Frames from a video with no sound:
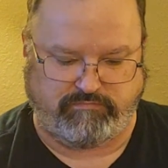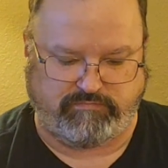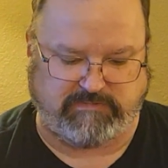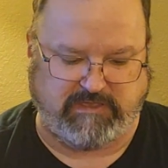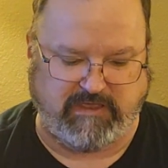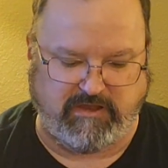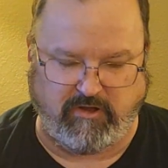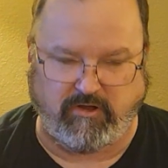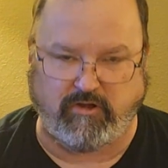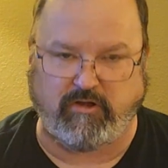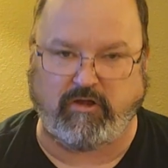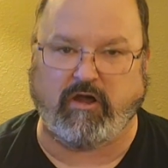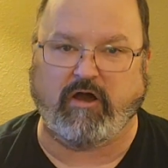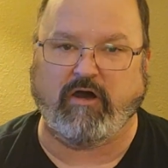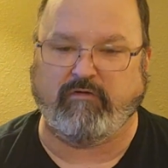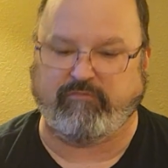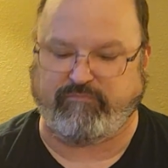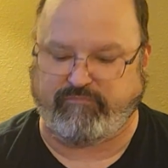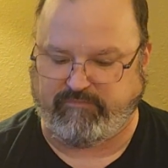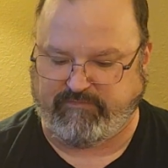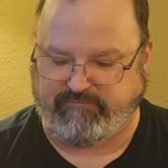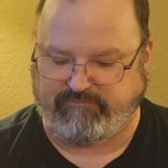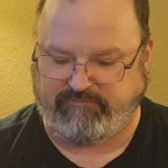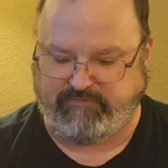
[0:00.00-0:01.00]
tear it
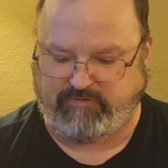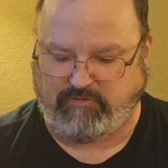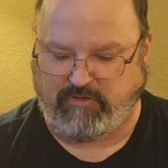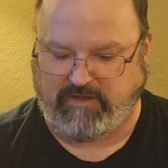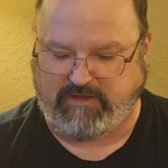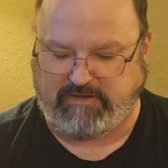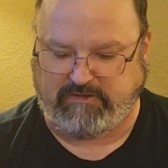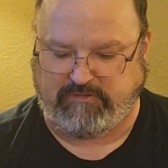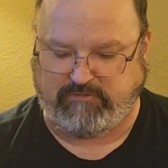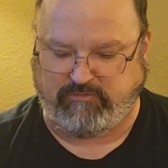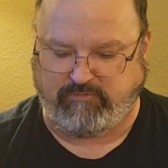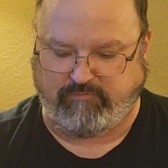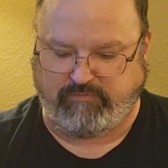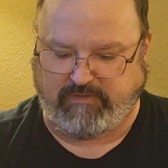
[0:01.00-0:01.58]
off if you know how to do